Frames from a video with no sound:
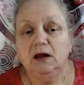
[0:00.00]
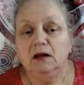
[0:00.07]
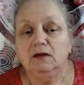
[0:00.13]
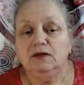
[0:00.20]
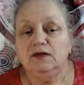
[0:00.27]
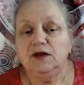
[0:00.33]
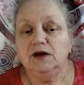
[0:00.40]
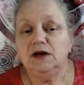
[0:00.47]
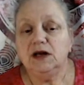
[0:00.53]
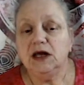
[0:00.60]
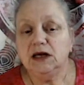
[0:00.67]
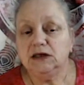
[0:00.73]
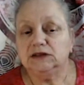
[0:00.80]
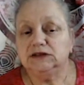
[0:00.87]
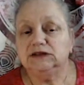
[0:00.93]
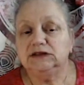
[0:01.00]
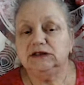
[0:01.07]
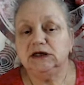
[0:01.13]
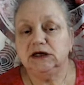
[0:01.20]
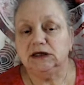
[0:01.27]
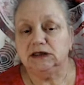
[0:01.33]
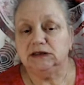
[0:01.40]
The next
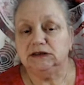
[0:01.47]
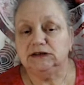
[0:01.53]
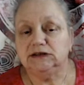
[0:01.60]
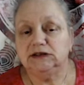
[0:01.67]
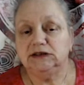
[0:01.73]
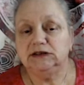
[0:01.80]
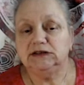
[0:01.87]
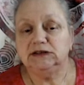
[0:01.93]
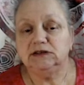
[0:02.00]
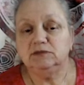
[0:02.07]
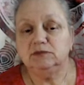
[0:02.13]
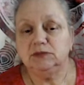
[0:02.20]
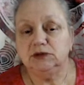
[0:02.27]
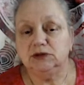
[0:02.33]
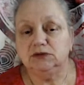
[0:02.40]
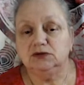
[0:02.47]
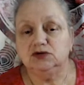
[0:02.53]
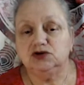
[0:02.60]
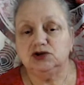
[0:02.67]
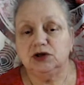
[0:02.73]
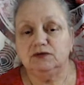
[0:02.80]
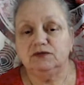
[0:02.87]
day sees the moon
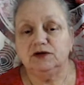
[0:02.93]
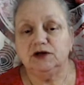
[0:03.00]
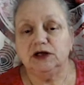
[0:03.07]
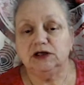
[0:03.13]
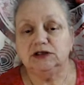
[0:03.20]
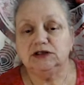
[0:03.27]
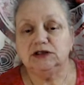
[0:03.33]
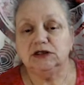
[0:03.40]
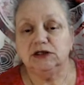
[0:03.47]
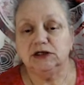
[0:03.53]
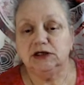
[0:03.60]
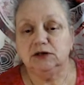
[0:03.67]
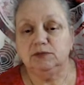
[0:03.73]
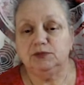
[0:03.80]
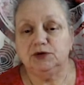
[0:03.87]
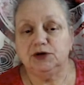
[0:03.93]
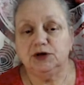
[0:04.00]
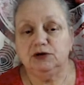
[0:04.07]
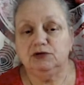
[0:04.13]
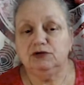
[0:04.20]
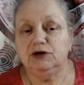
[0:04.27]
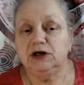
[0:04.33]
travel into Libra,
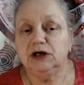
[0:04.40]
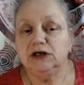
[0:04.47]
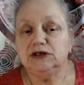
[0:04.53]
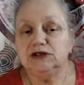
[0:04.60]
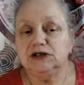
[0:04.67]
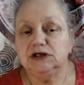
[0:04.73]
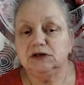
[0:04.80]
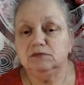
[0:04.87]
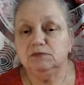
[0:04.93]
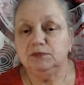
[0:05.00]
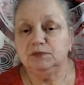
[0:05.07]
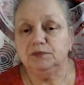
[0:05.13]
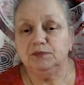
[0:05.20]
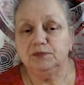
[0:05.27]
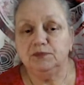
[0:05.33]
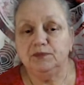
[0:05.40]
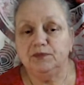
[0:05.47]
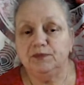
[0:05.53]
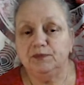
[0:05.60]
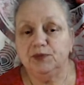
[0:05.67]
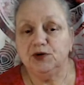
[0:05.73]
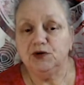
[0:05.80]
creating
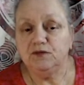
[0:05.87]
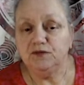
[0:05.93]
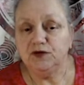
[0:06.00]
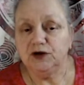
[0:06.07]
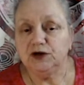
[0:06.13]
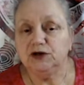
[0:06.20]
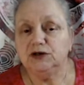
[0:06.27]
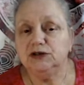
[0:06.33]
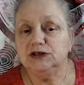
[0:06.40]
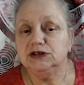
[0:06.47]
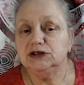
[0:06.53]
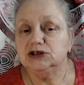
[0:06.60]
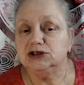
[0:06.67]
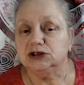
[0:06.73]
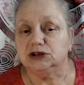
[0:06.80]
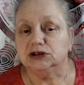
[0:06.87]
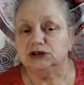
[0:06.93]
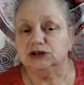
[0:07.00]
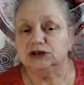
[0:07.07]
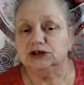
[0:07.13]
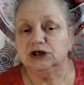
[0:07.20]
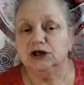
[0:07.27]
perfect conditions
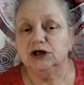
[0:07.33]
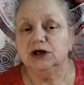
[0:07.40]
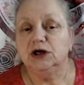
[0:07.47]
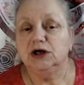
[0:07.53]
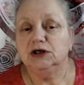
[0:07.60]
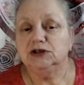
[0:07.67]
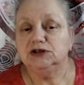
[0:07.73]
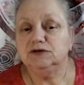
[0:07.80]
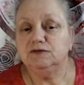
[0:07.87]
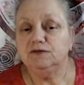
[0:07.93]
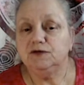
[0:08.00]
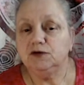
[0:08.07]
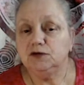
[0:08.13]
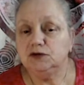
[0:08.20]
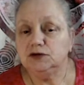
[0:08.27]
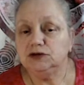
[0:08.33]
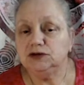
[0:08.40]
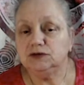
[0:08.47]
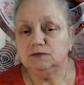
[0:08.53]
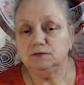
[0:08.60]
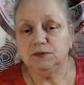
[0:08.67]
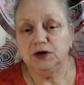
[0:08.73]
to focus on
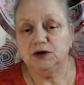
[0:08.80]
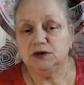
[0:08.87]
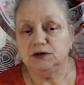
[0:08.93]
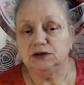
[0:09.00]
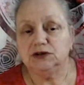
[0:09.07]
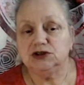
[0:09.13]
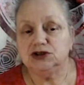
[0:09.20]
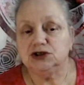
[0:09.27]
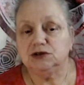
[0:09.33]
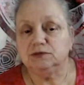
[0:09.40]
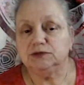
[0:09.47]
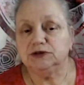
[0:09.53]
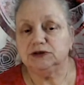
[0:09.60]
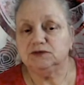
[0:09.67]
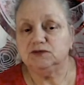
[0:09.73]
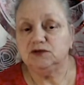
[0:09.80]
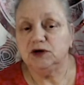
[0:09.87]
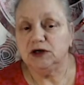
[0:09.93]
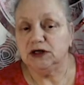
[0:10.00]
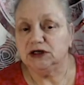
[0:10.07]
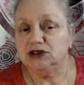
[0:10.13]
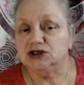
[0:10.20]
partnerships and
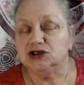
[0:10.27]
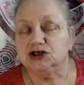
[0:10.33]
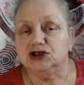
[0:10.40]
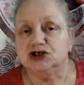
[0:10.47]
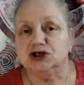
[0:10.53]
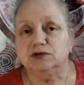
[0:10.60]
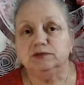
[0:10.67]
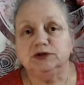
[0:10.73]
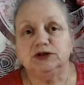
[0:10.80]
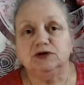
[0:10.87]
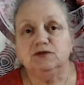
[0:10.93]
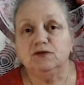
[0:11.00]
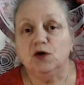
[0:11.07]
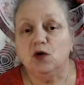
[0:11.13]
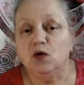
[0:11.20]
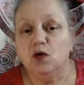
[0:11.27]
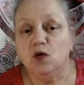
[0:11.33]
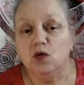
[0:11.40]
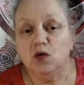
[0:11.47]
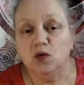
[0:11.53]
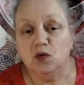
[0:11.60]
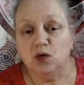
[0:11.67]
relationships of
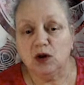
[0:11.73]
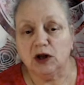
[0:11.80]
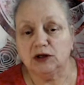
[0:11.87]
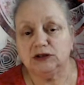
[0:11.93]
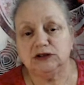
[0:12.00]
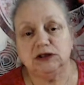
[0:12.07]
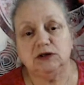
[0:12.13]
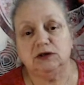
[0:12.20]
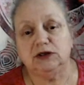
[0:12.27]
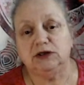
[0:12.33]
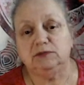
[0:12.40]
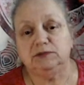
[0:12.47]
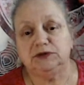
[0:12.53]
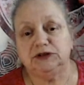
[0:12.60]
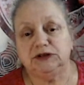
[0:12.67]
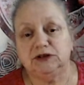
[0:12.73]
all types.